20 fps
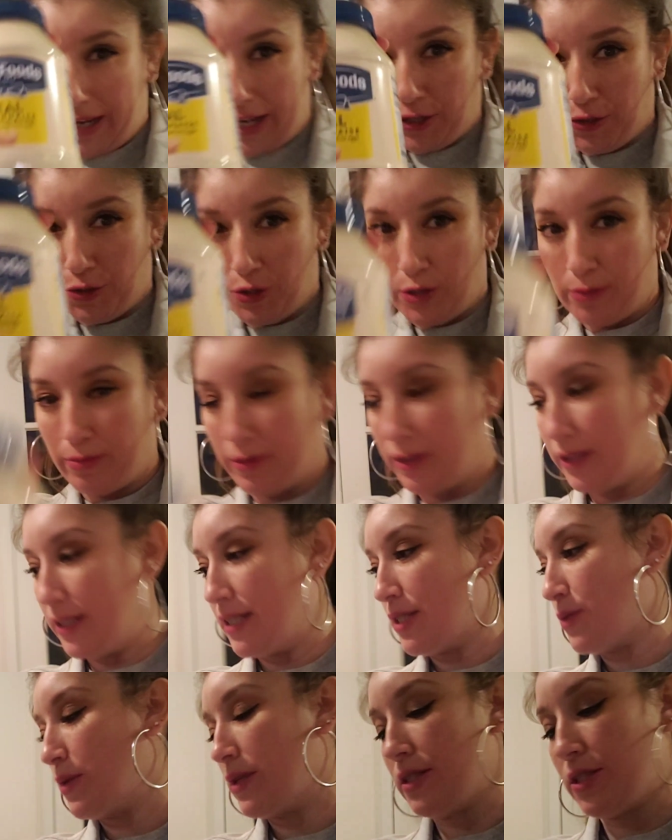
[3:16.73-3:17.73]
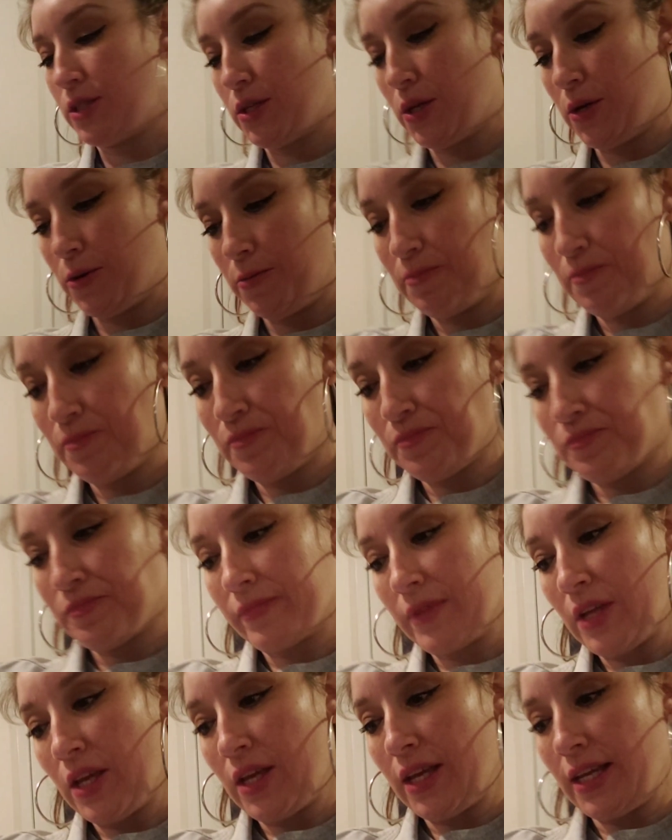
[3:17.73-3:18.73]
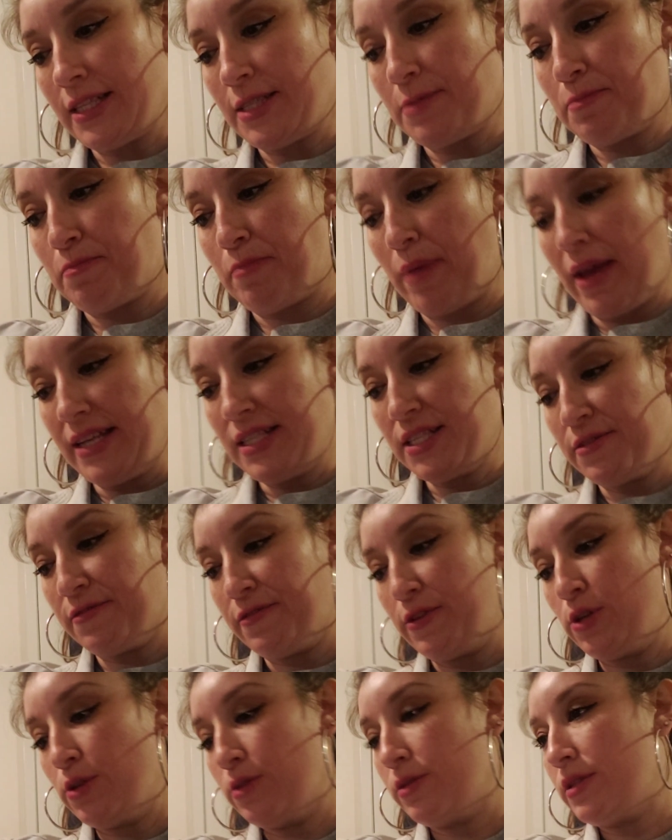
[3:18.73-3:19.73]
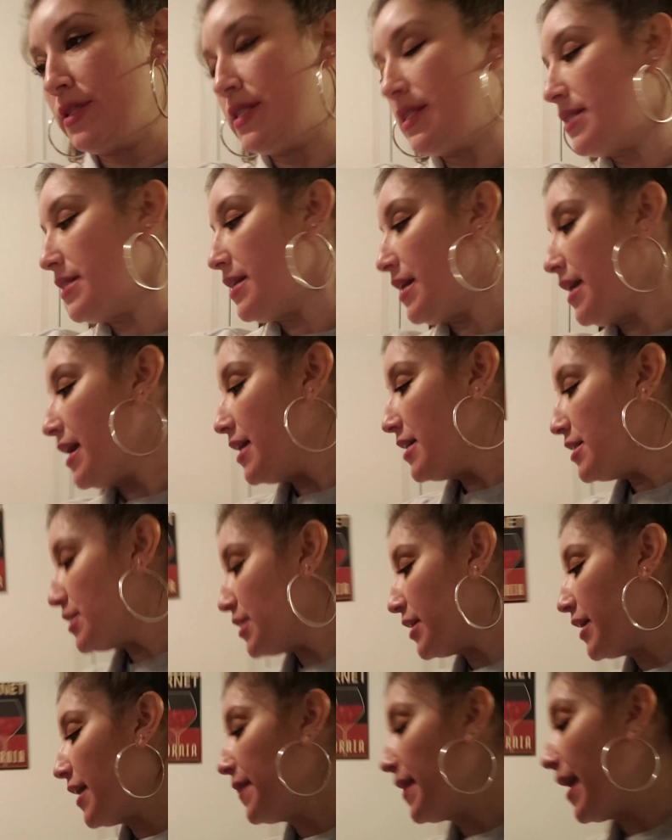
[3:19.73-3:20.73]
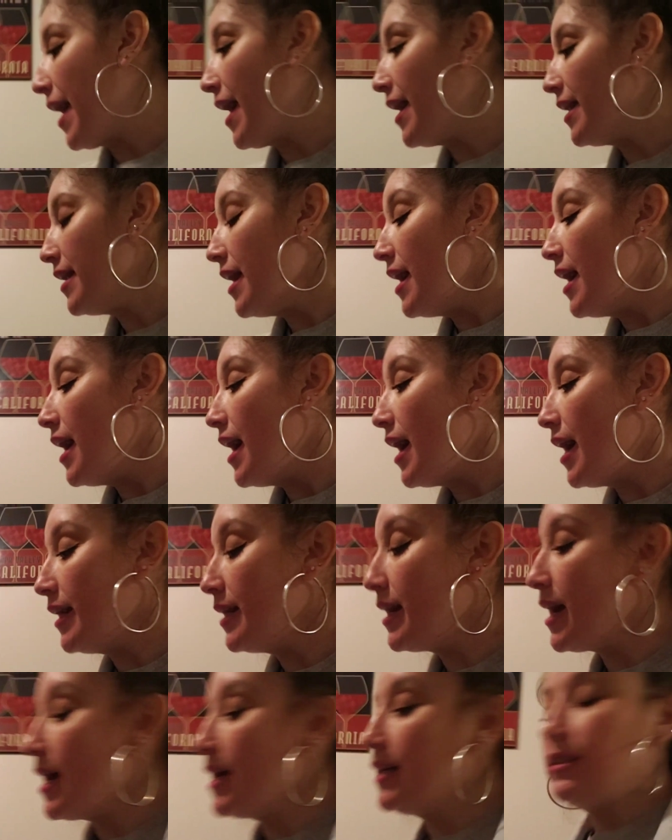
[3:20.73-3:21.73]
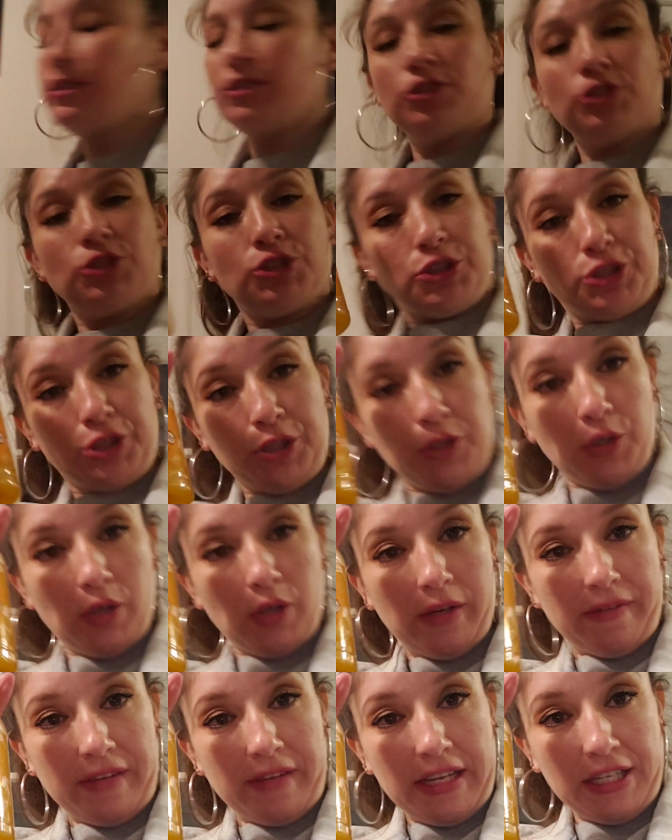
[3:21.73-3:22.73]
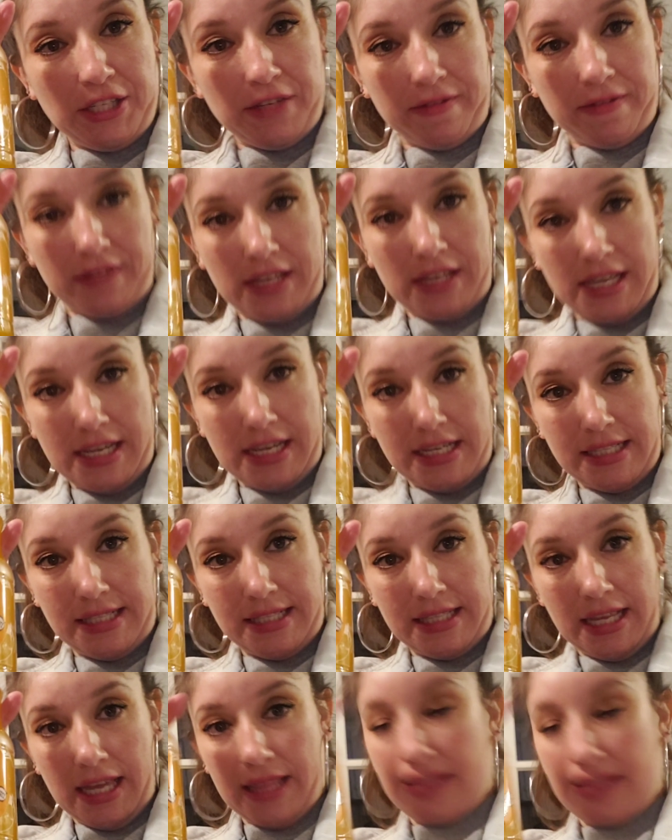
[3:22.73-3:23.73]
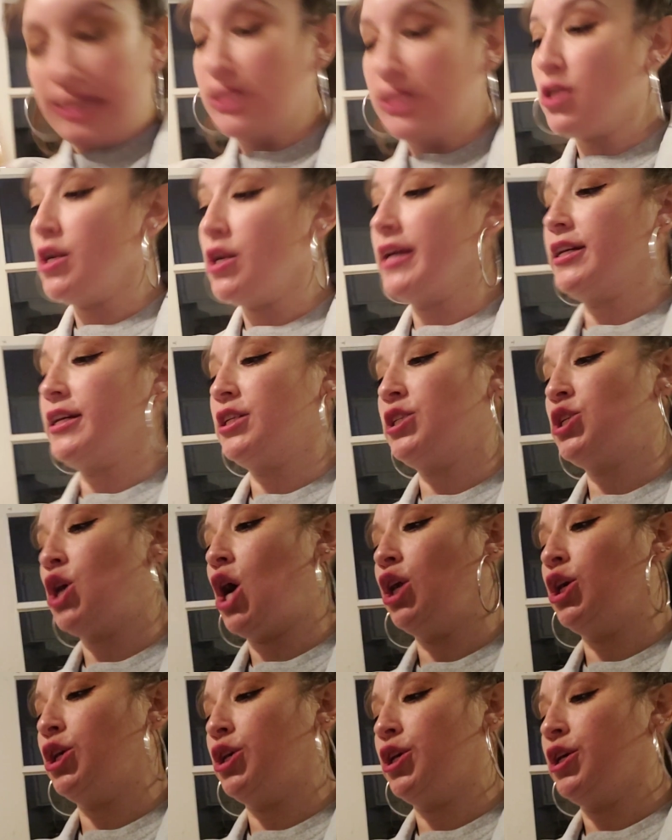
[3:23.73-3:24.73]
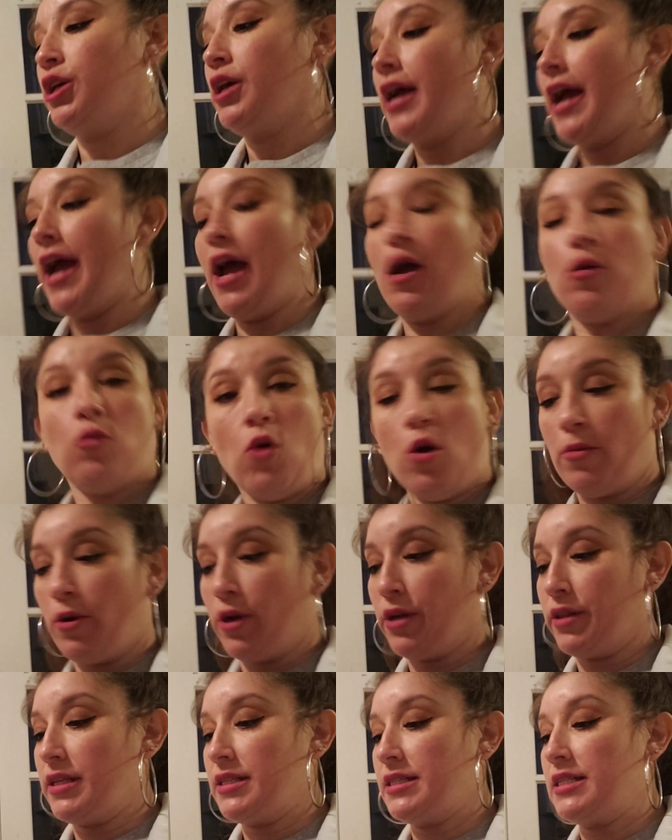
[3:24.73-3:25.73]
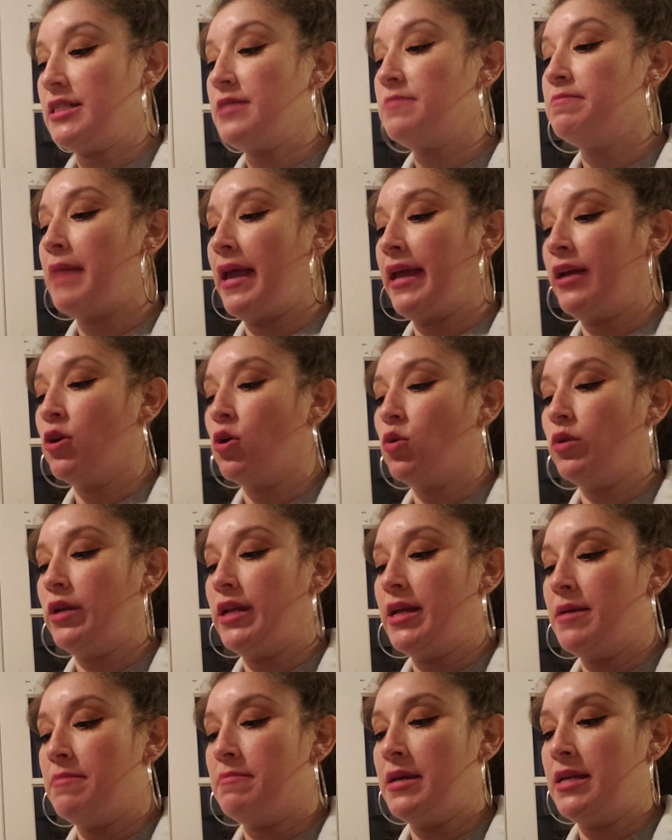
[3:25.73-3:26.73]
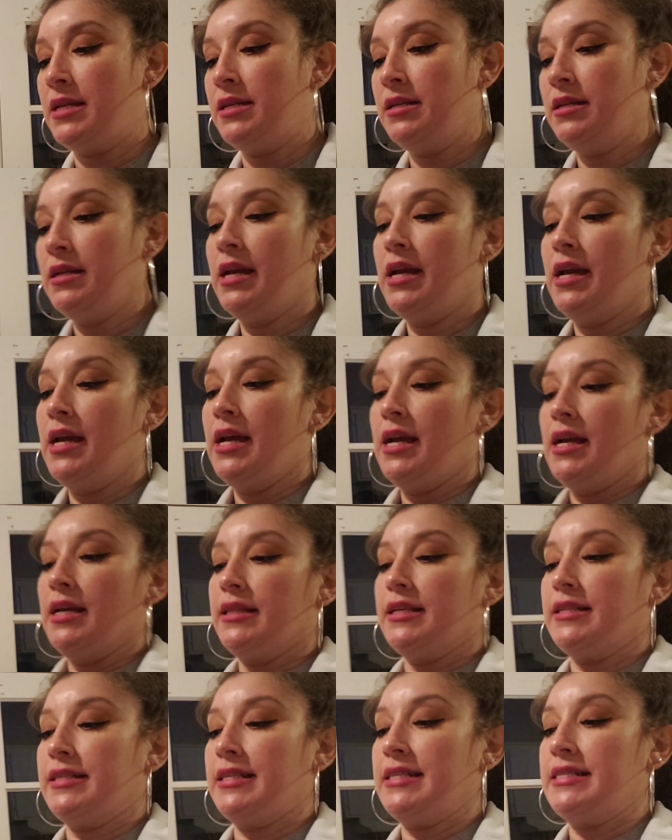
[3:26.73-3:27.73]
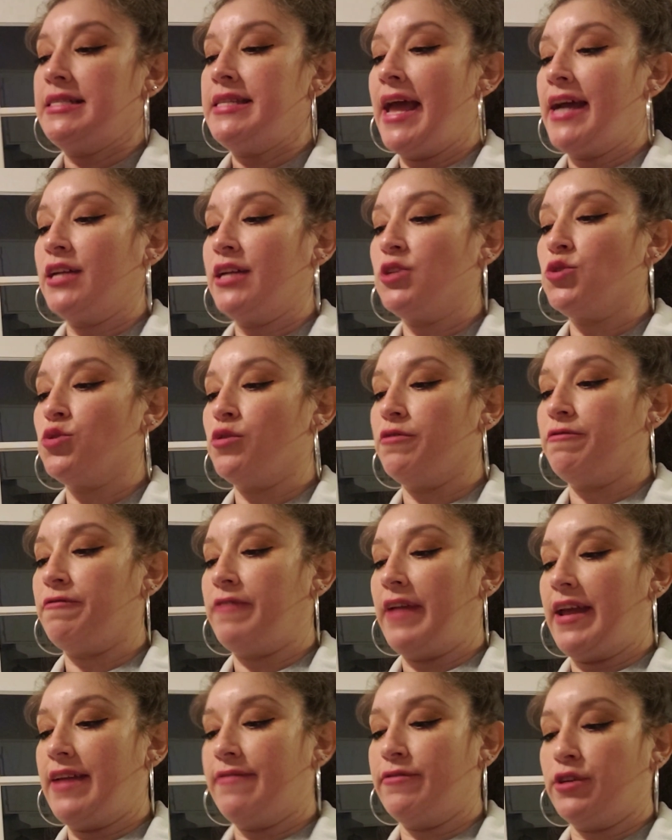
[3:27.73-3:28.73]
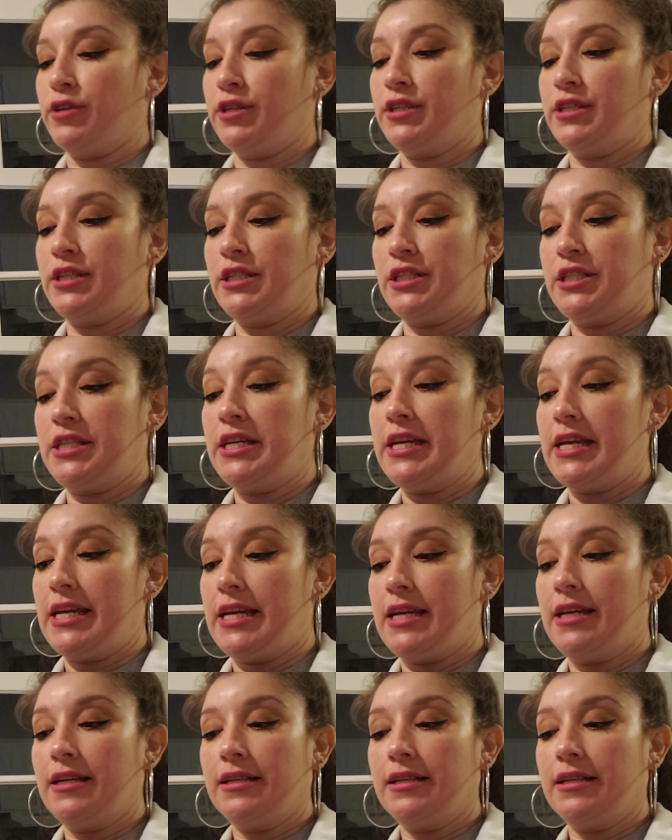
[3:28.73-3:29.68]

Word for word: I grew up on this one, so it's best foods. So got that. I got two of each of these these are like a dollar at Walmart. This is mango lemon. This is natural flavored tea.